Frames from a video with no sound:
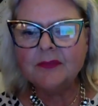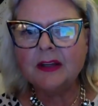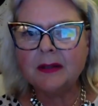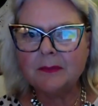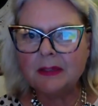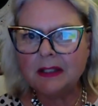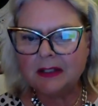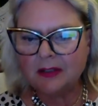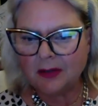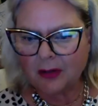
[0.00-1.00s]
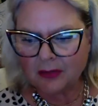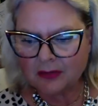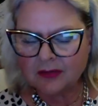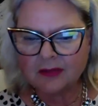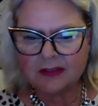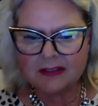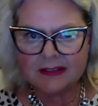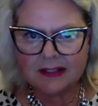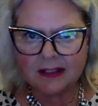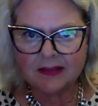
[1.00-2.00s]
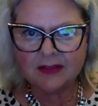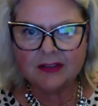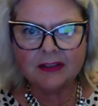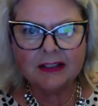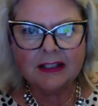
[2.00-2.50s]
I'm the author and designer